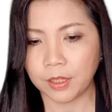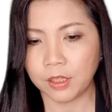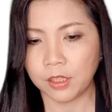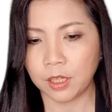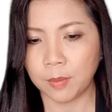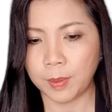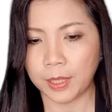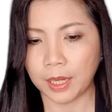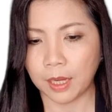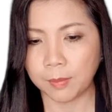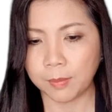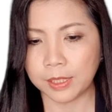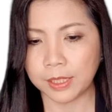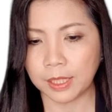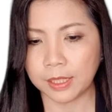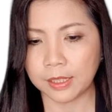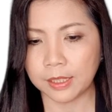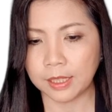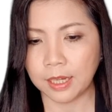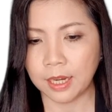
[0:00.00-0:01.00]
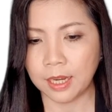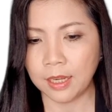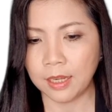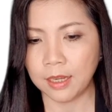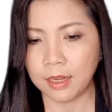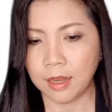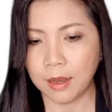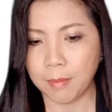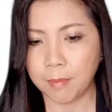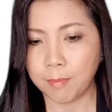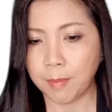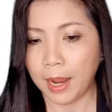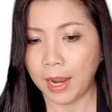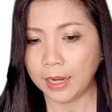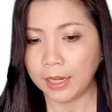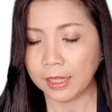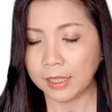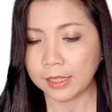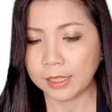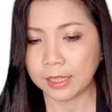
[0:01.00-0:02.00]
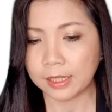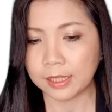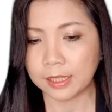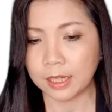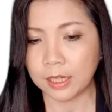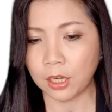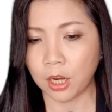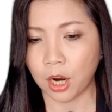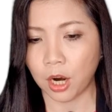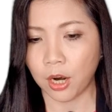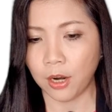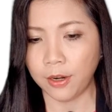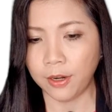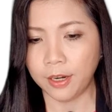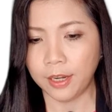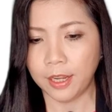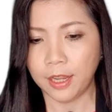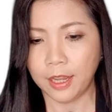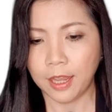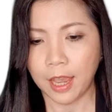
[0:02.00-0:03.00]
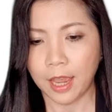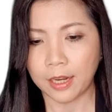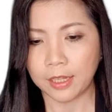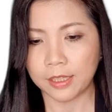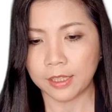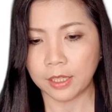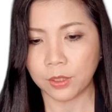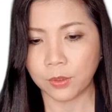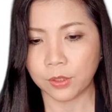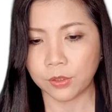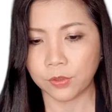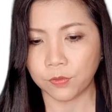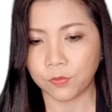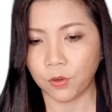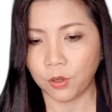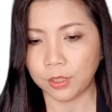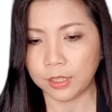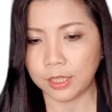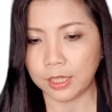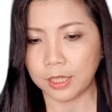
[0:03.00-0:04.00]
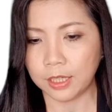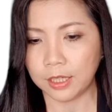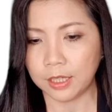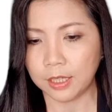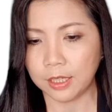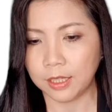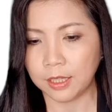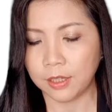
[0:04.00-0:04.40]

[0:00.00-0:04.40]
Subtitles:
So it becomes 16 minus 16 R and is equal to 14.